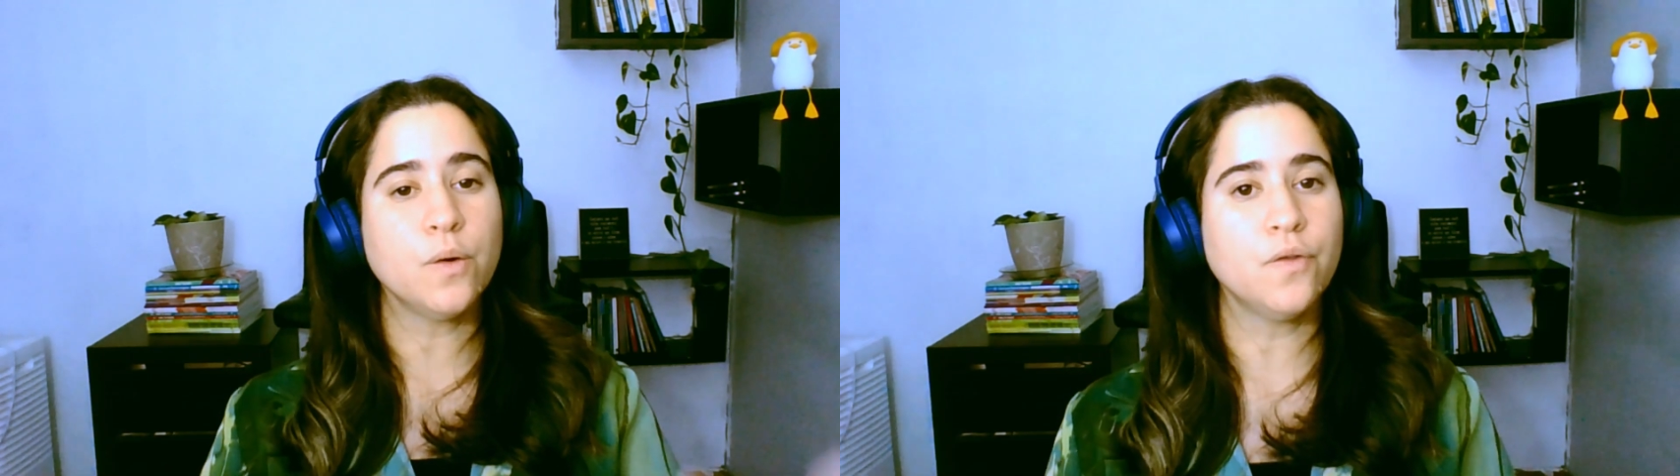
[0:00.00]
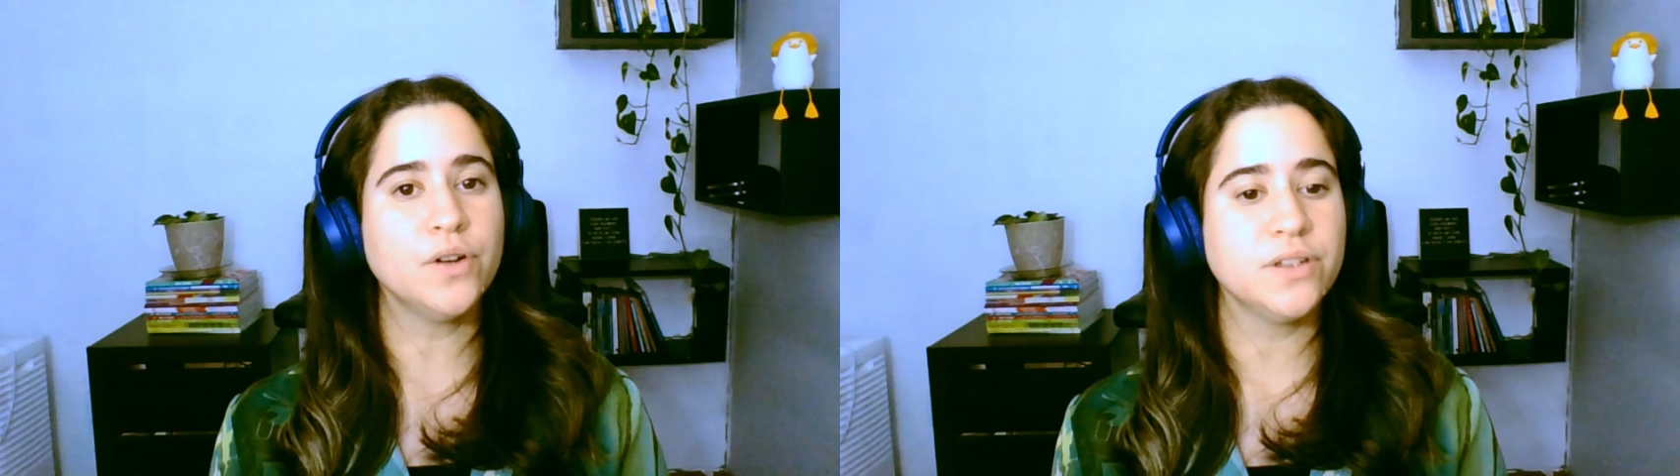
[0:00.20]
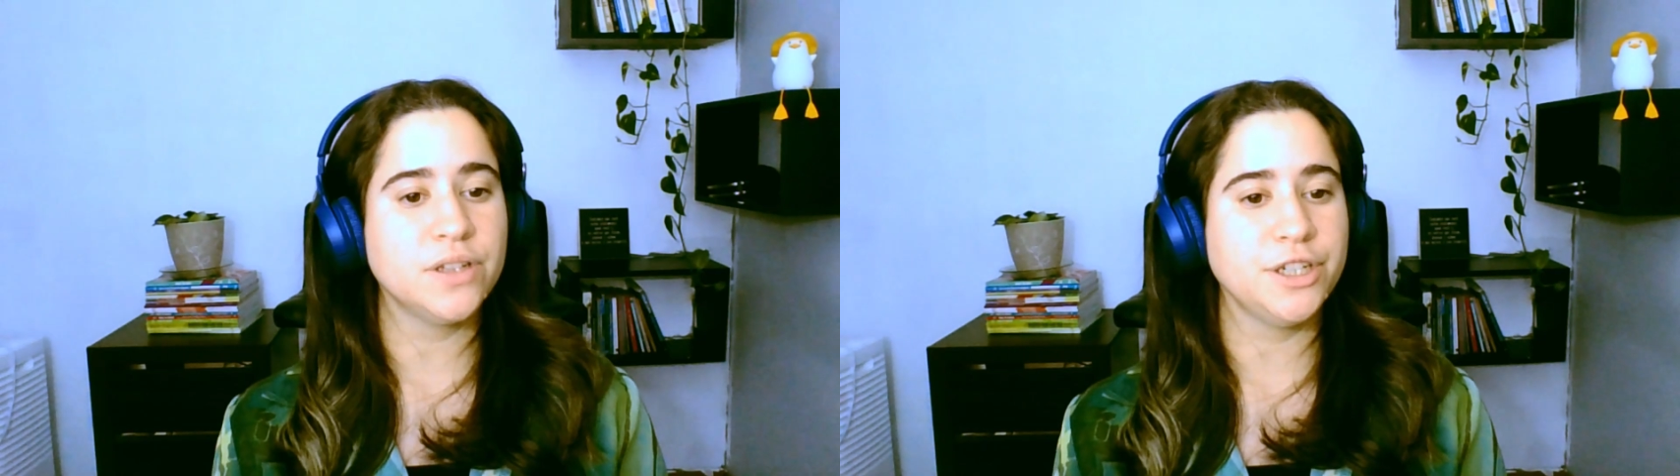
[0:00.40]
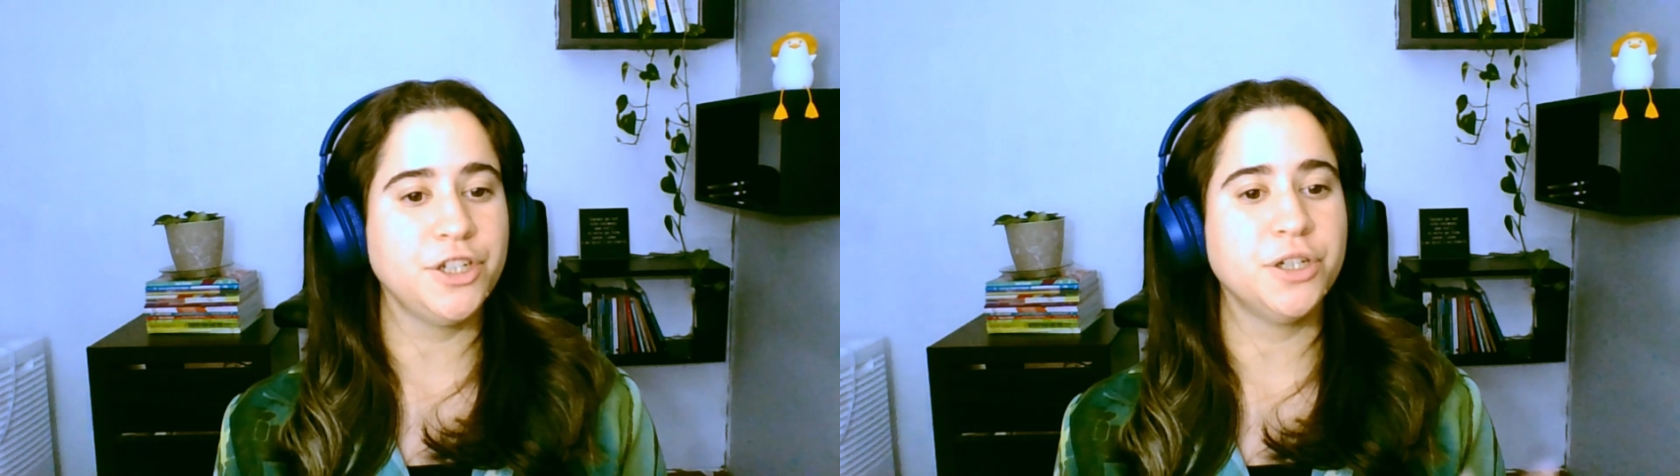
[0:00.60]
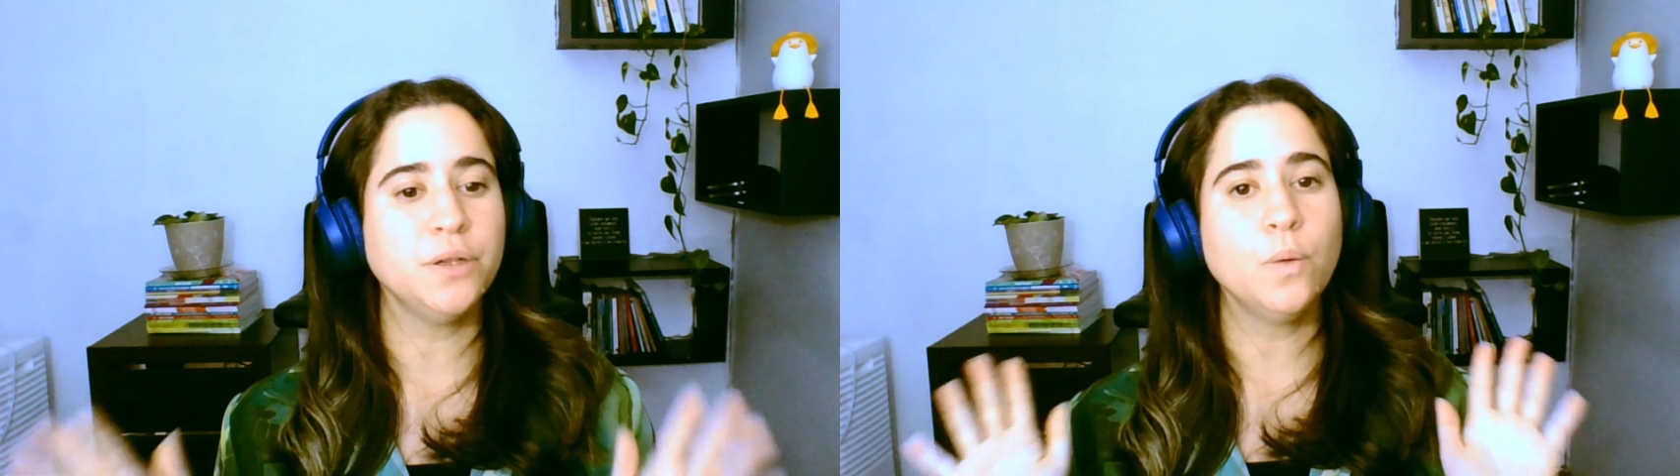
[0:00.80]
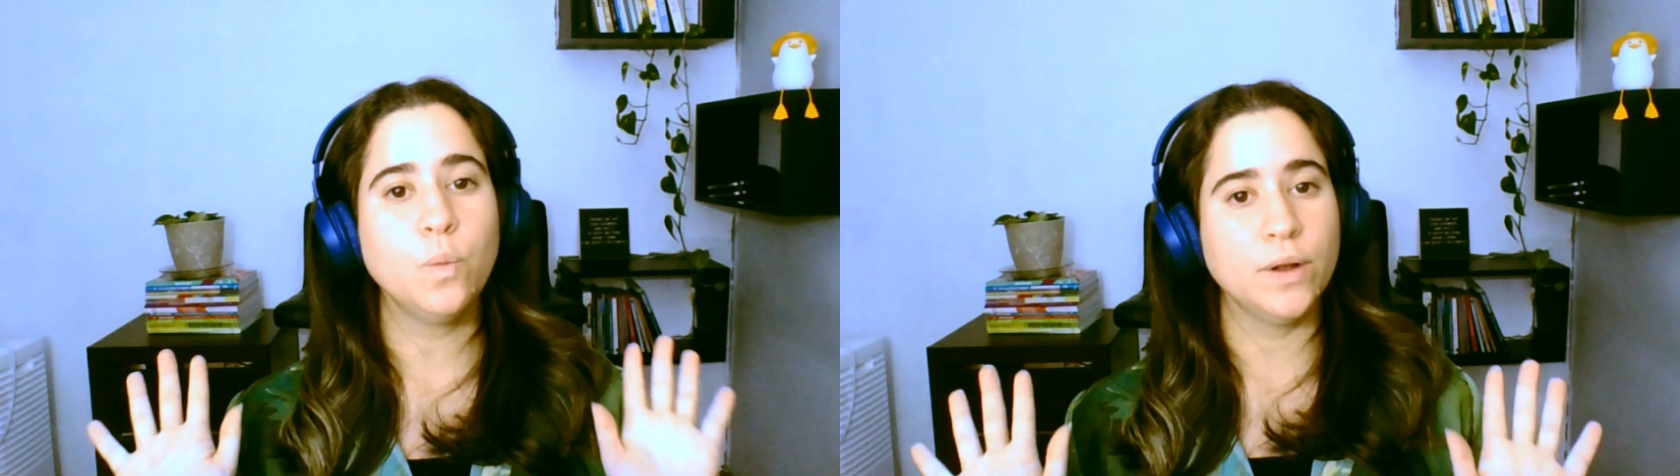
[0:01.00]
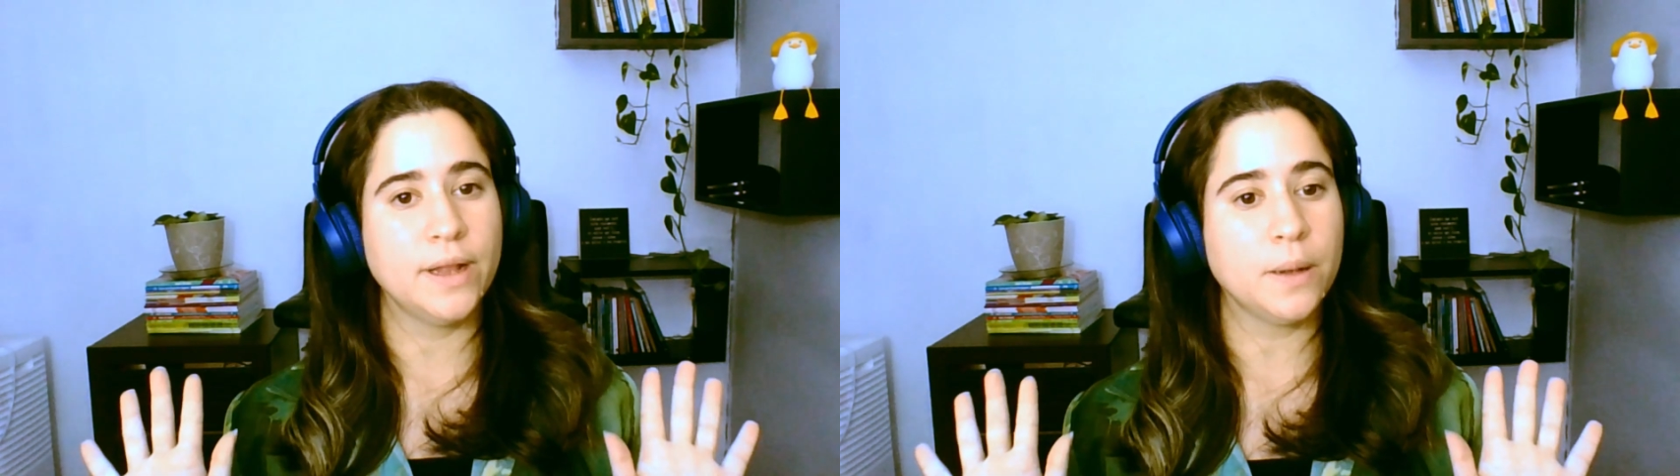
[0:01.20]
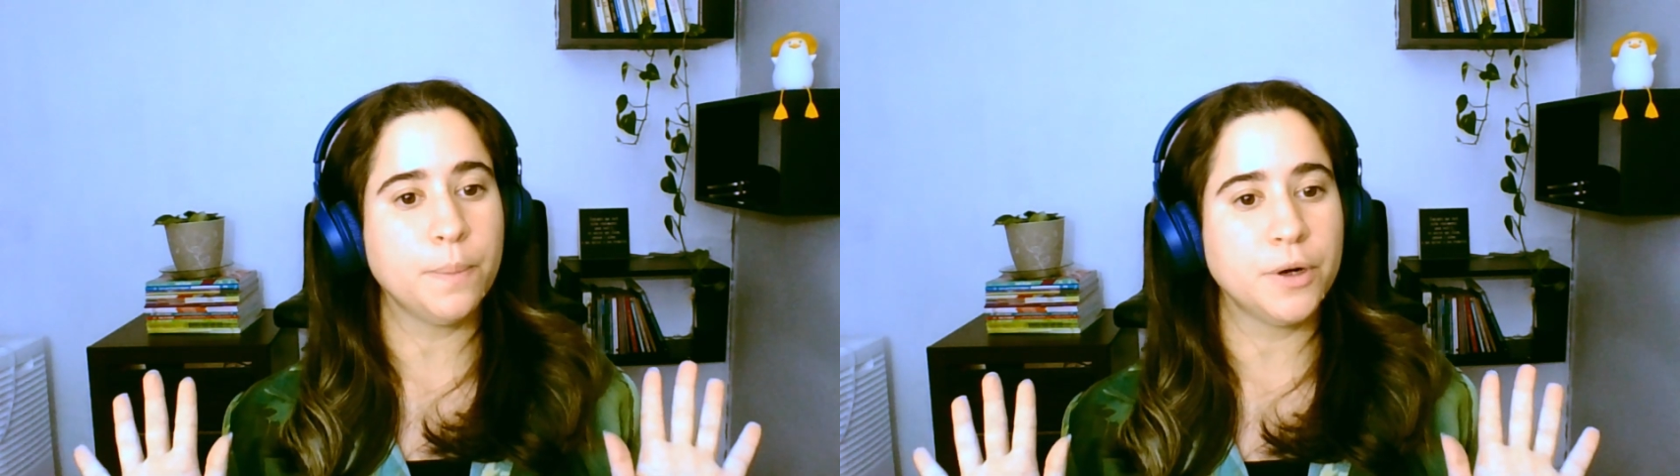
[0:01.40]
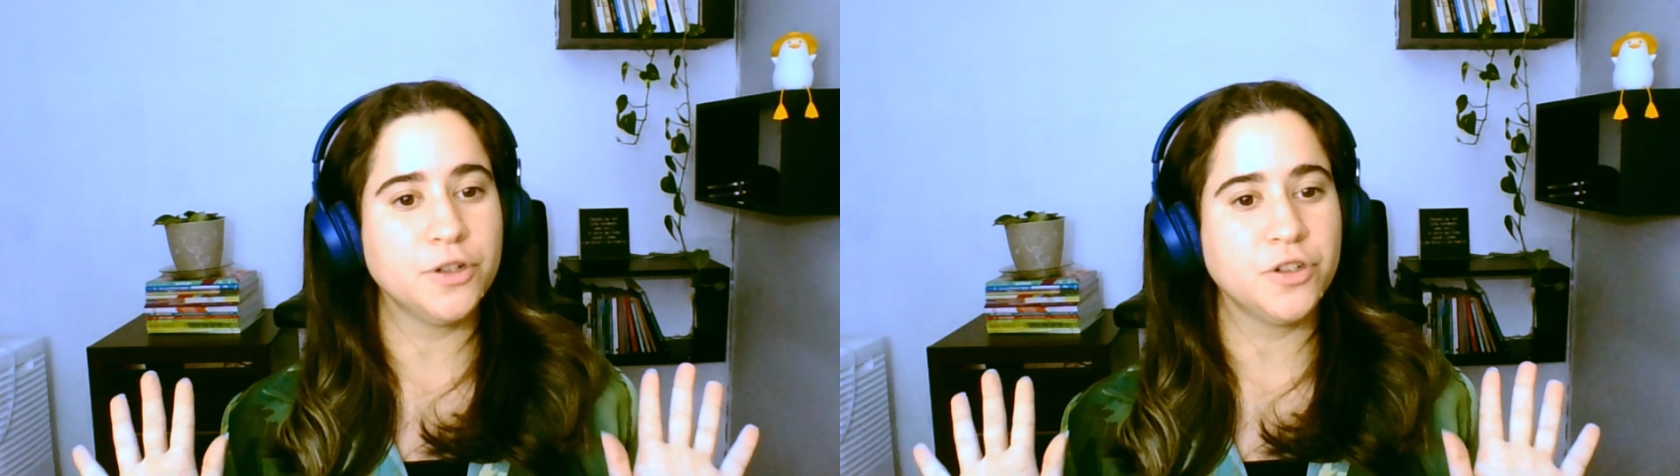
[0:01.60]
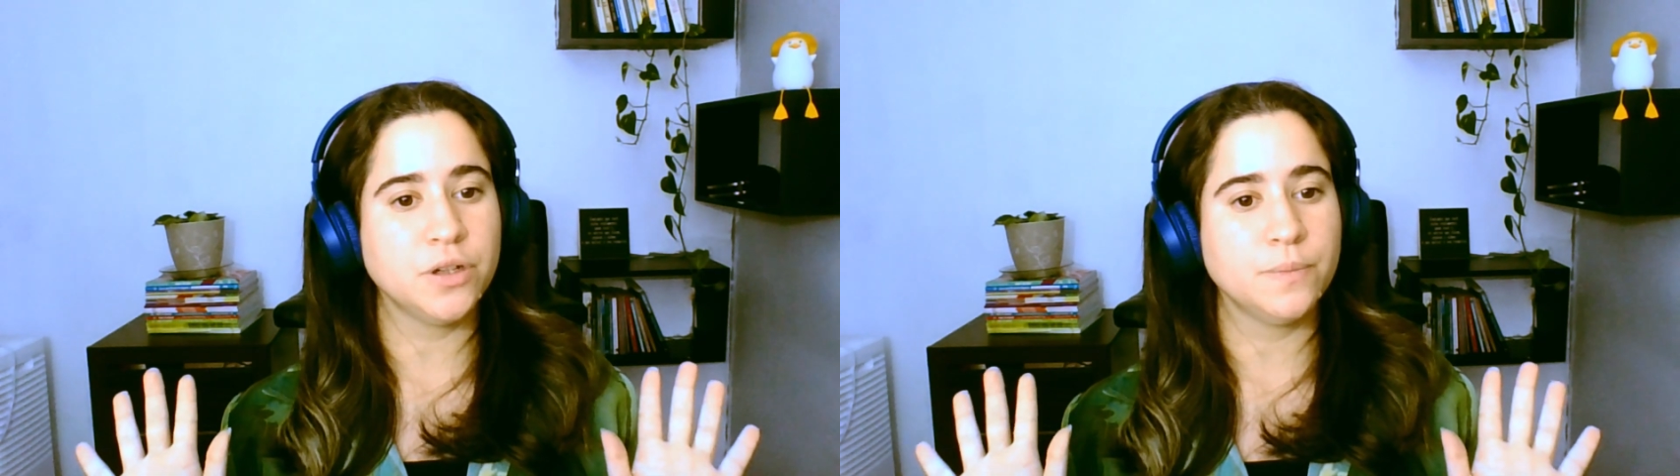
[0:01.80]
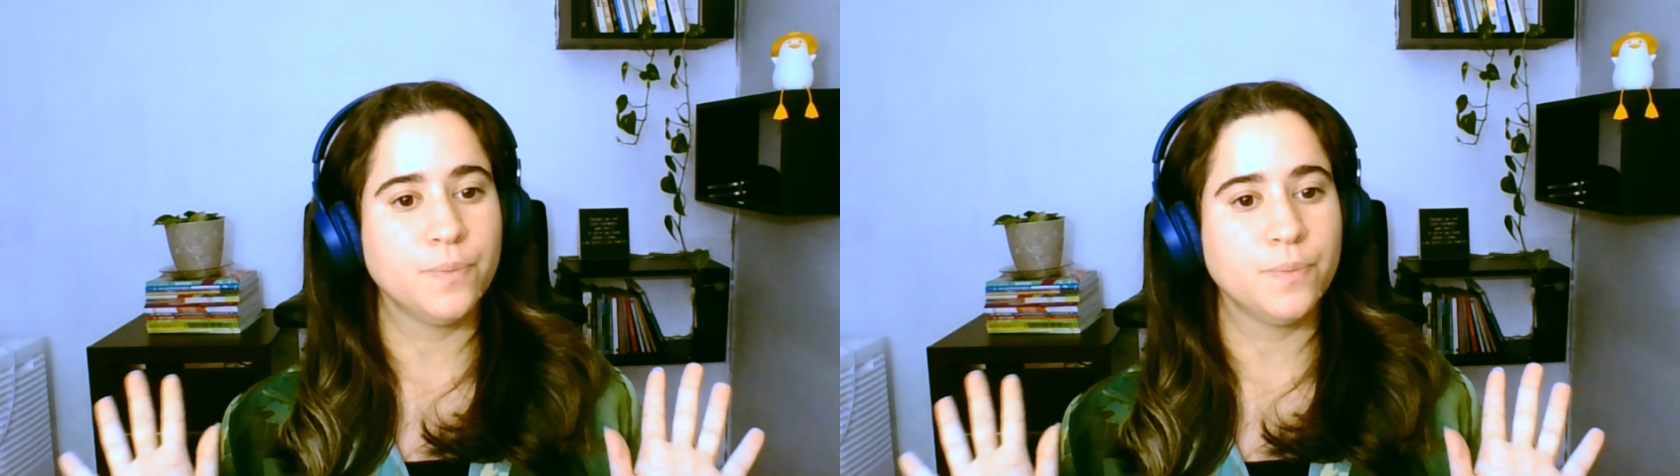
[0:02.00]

conversation with that person.